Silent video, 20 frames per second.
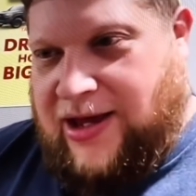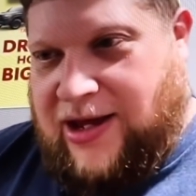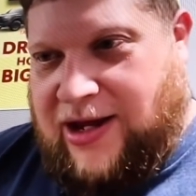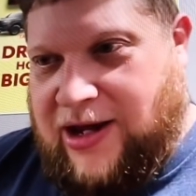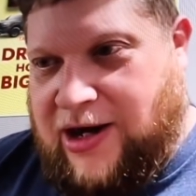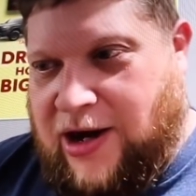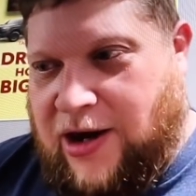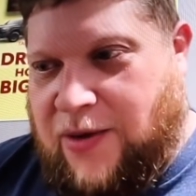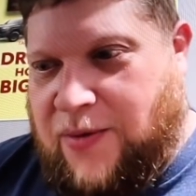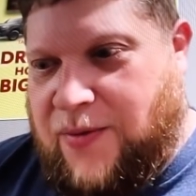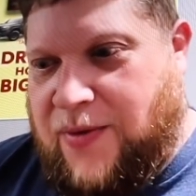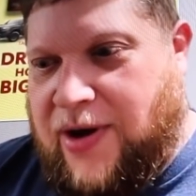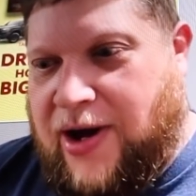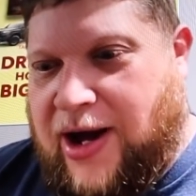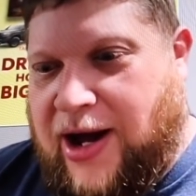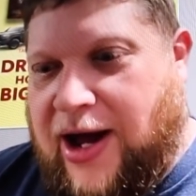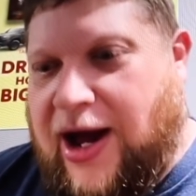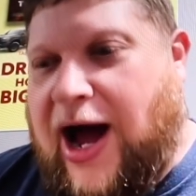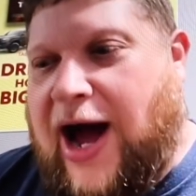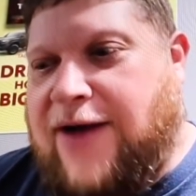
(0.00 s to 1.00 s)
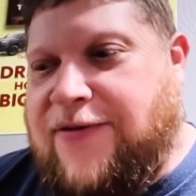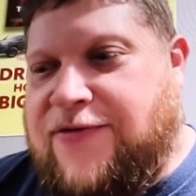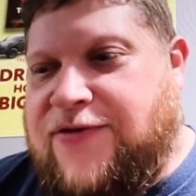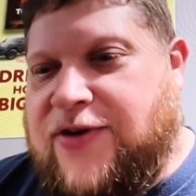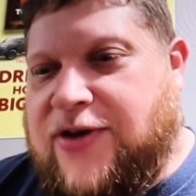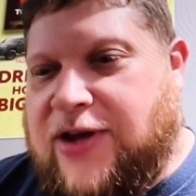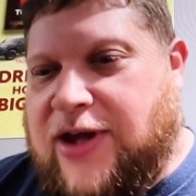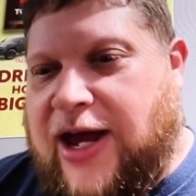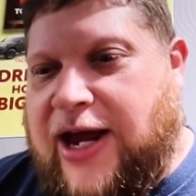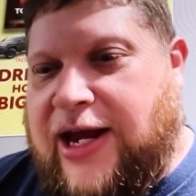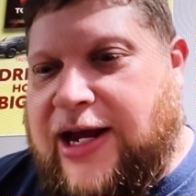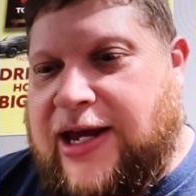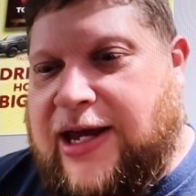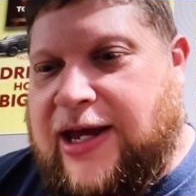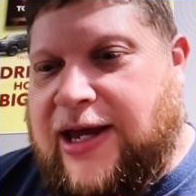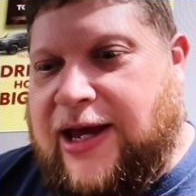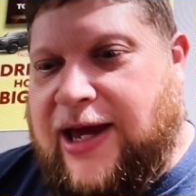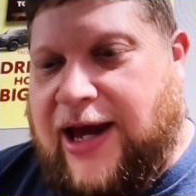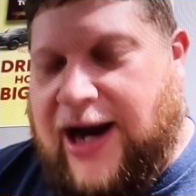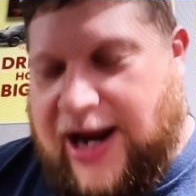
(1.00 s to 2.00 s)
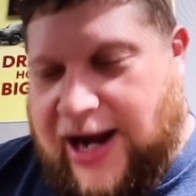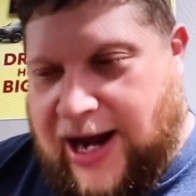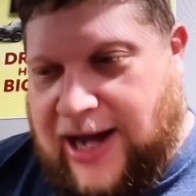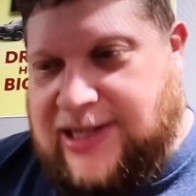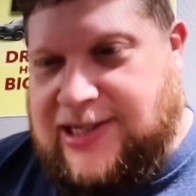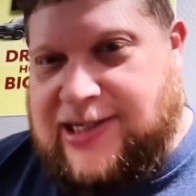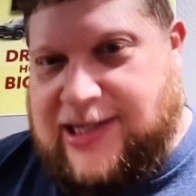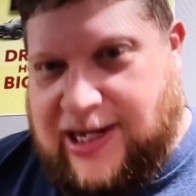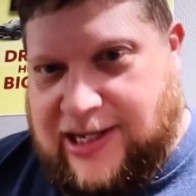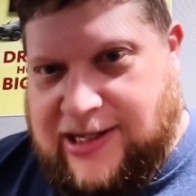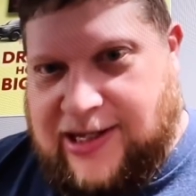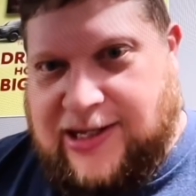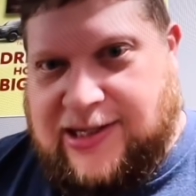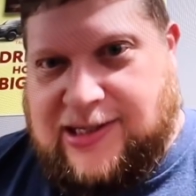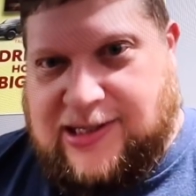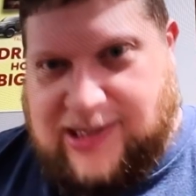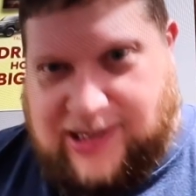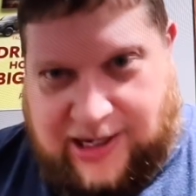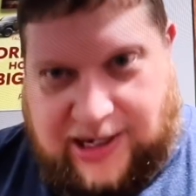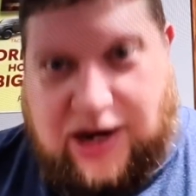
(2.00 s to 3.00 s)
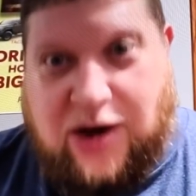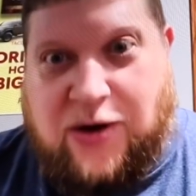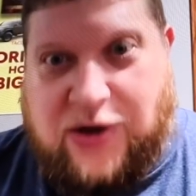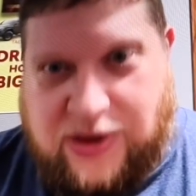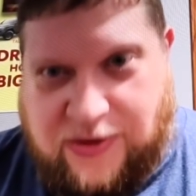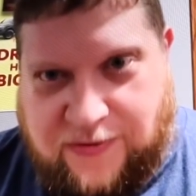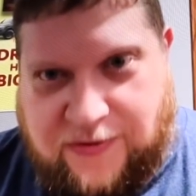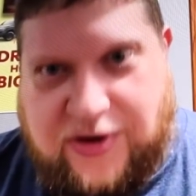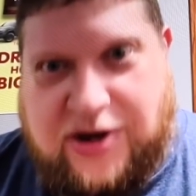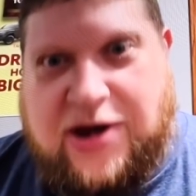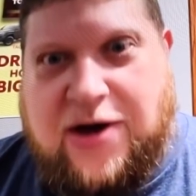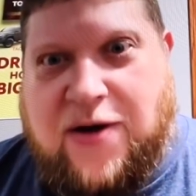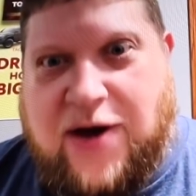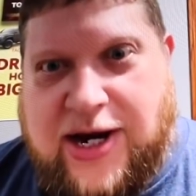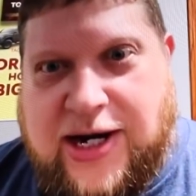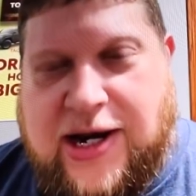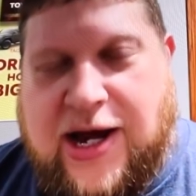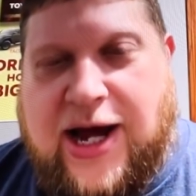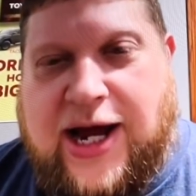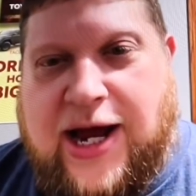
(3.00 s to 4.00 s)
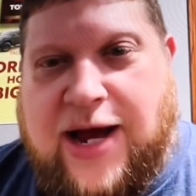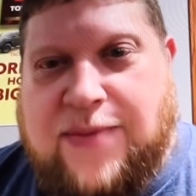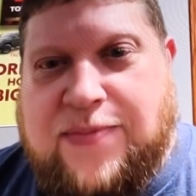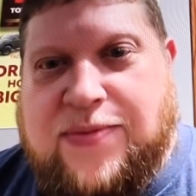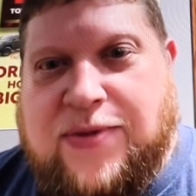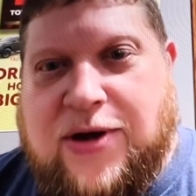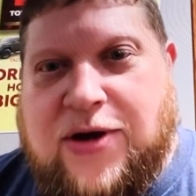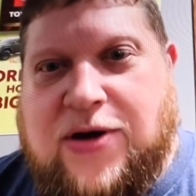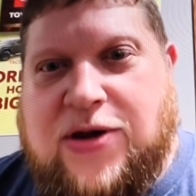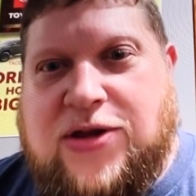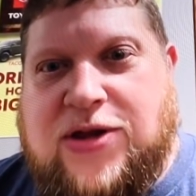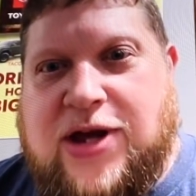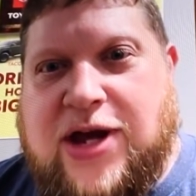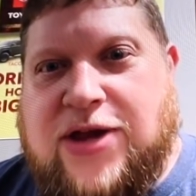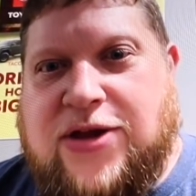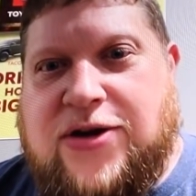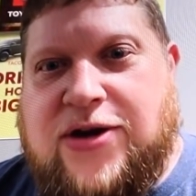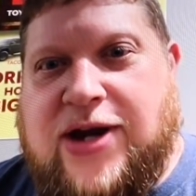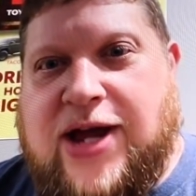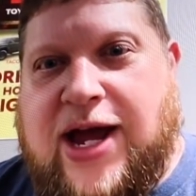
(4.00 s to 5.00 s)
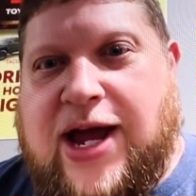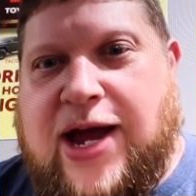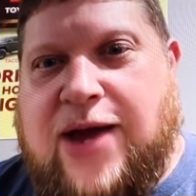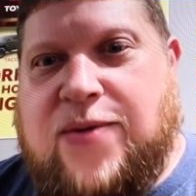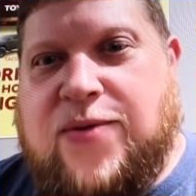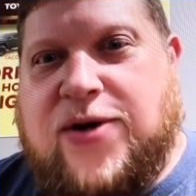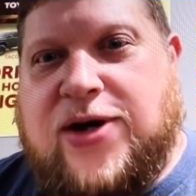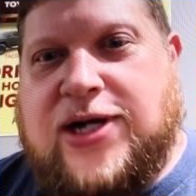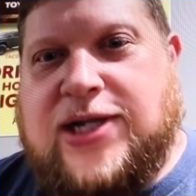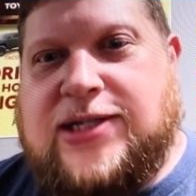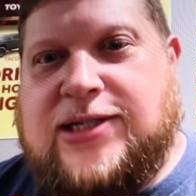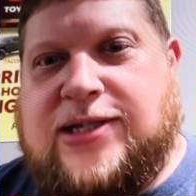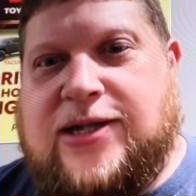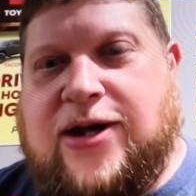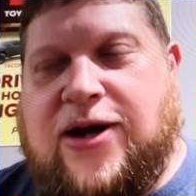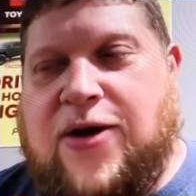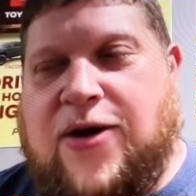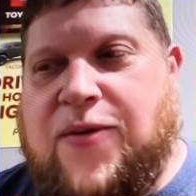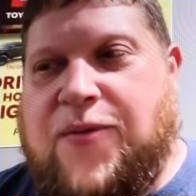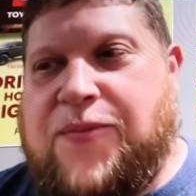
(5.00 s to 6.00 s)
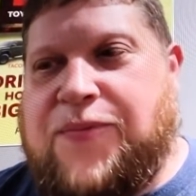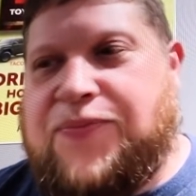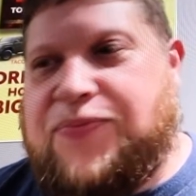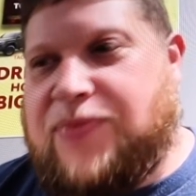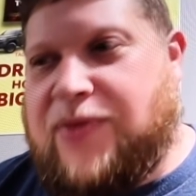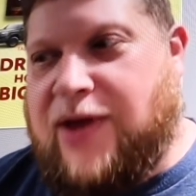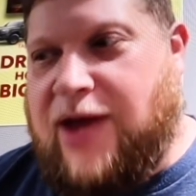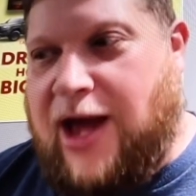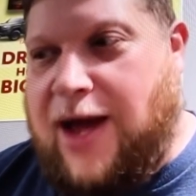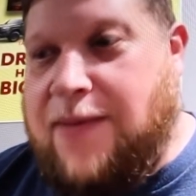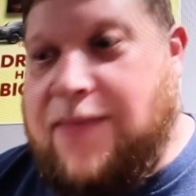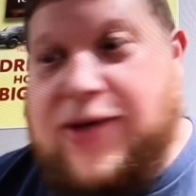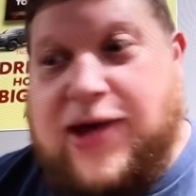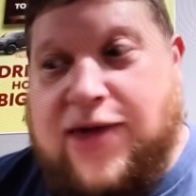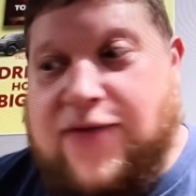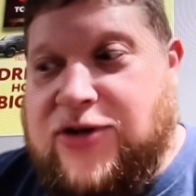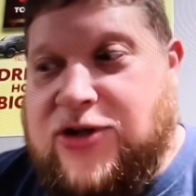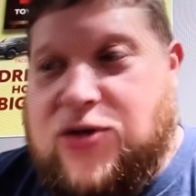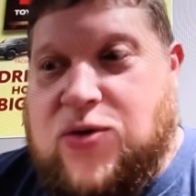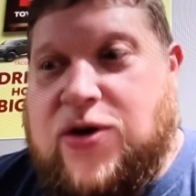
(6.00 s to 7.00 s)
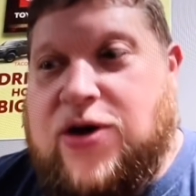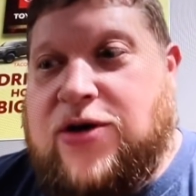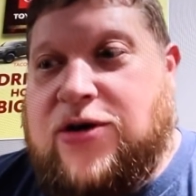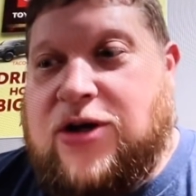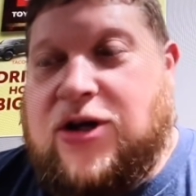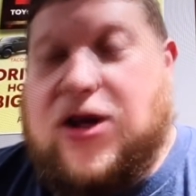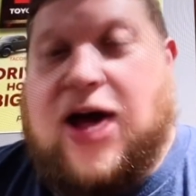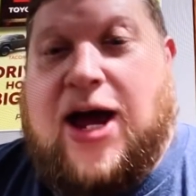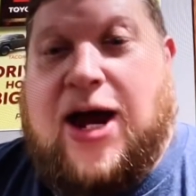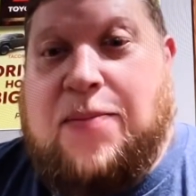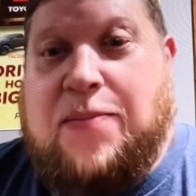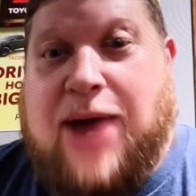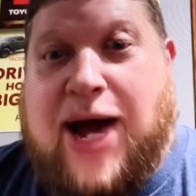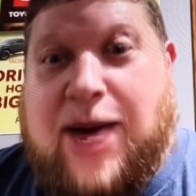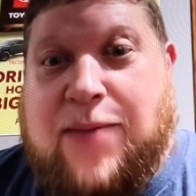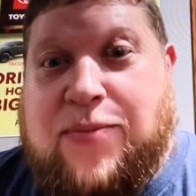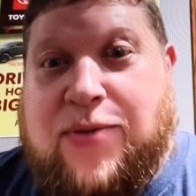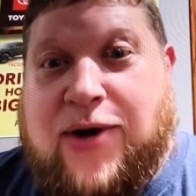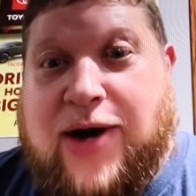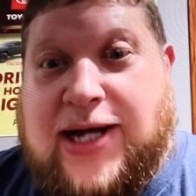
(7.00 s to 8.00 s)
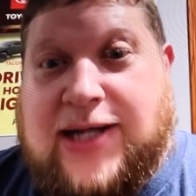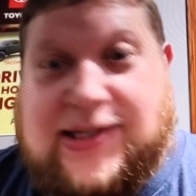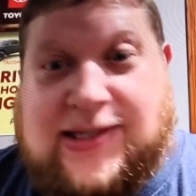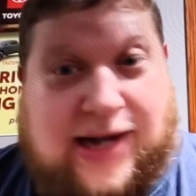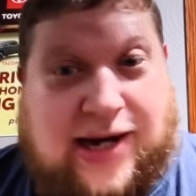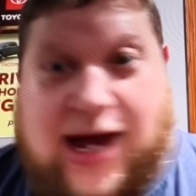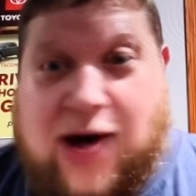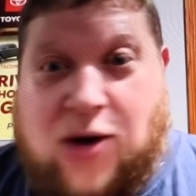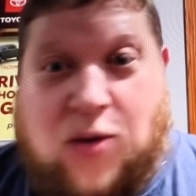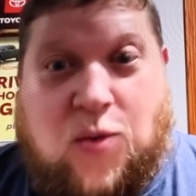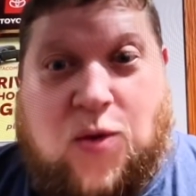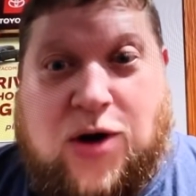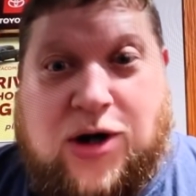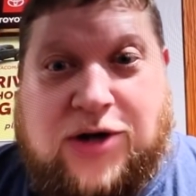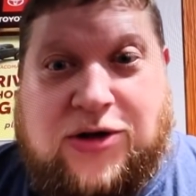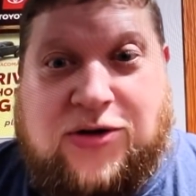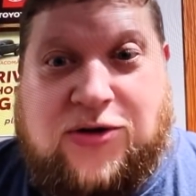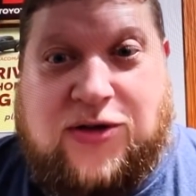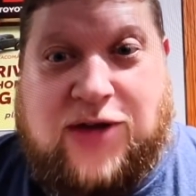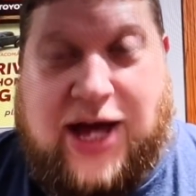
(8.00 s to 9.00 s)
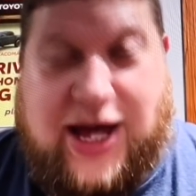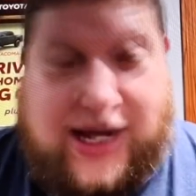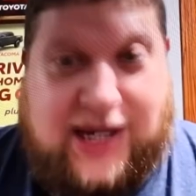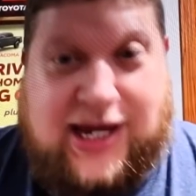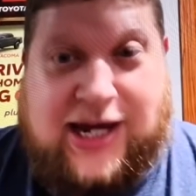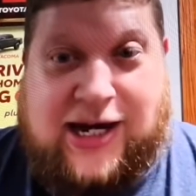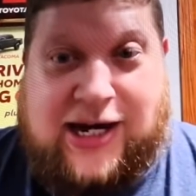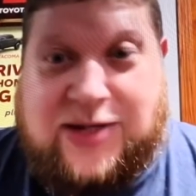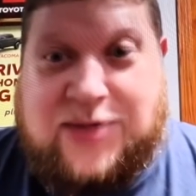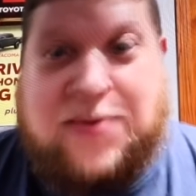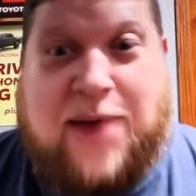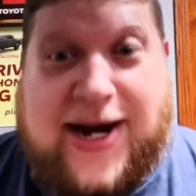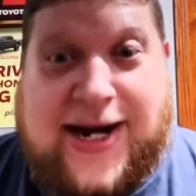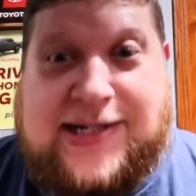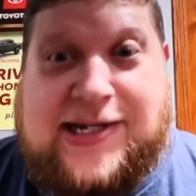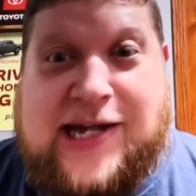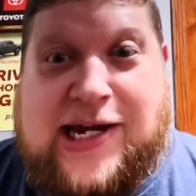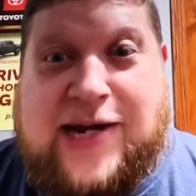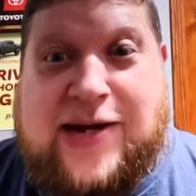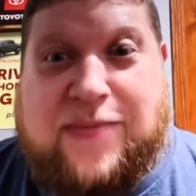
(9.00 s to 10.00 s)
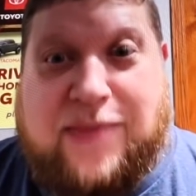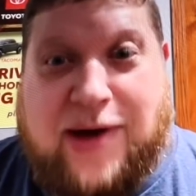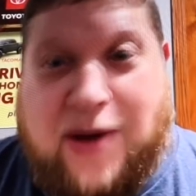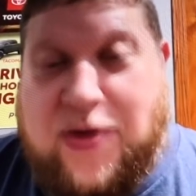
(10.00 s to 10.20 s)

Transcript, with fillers: you know, I feel like, and I said this, you know, in the video I, I, uploaded the other day was, you know, I'm giving Toyota a lot of bad press, and I don't want to do that. Again, it's my team.